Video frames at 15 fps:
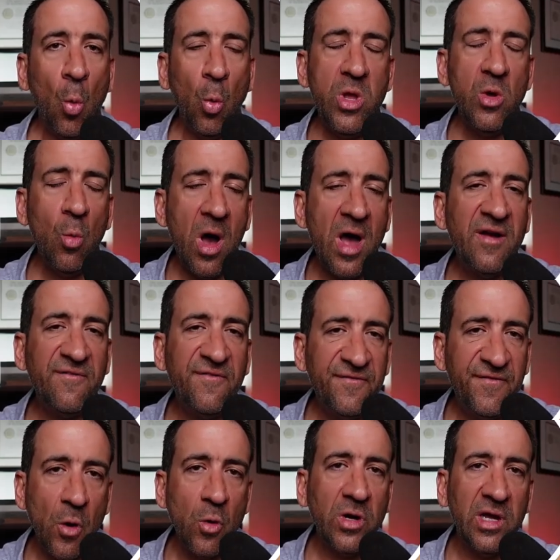we want to
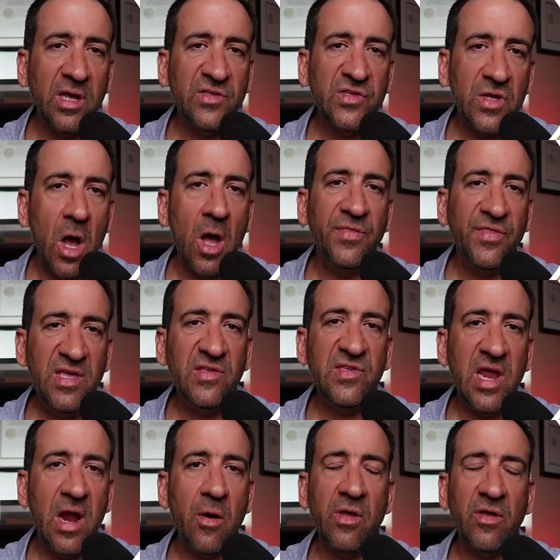focus on
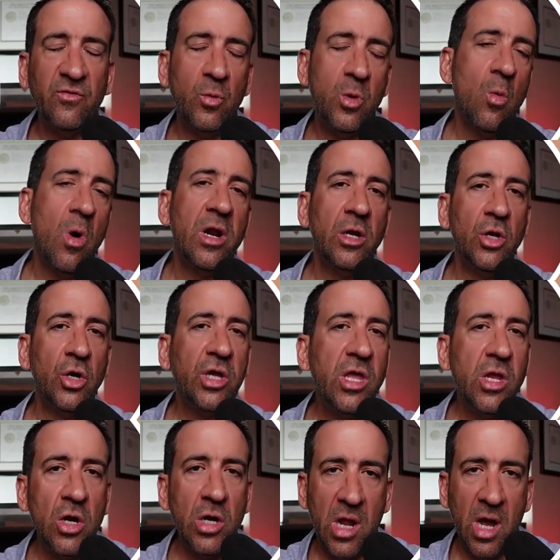these areas. We want to look
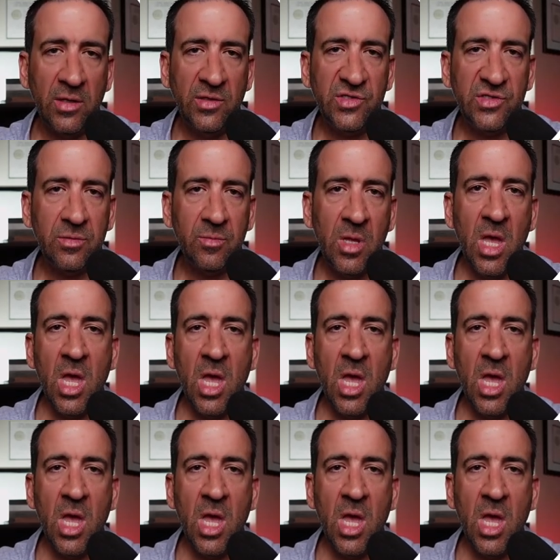at your lungs.